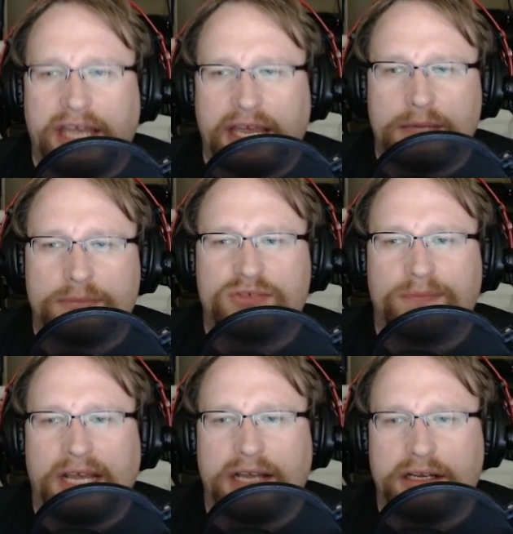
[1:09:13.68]
Visceral
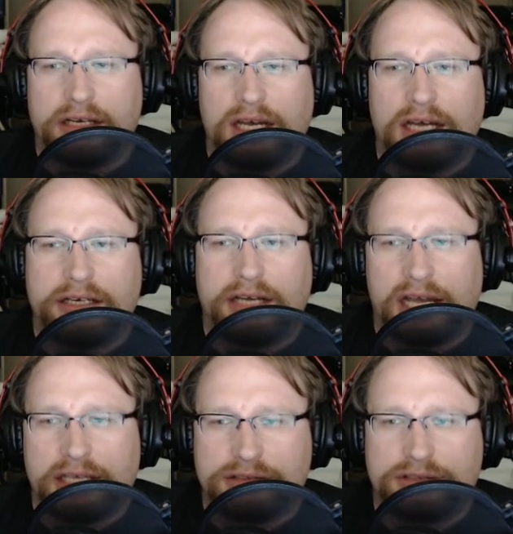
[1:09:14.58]
Games made it, not
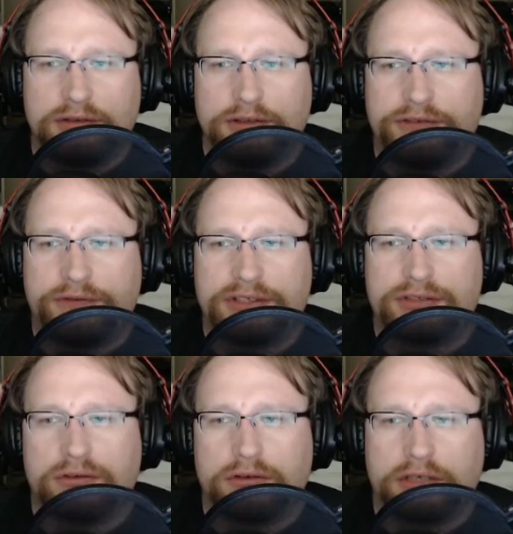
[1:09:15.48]
DICE. It was
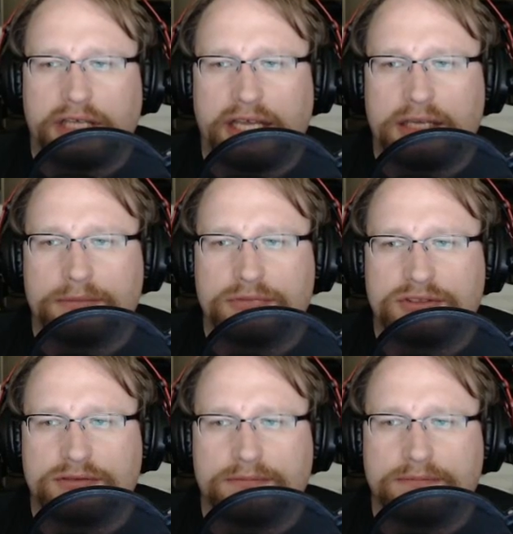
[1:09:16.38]
Visceral
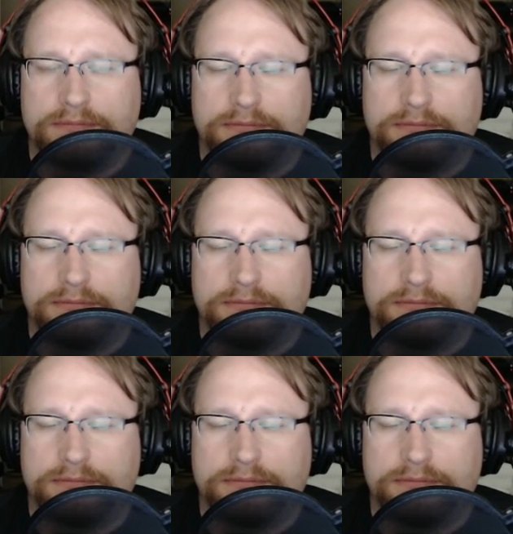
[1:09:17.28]
Games.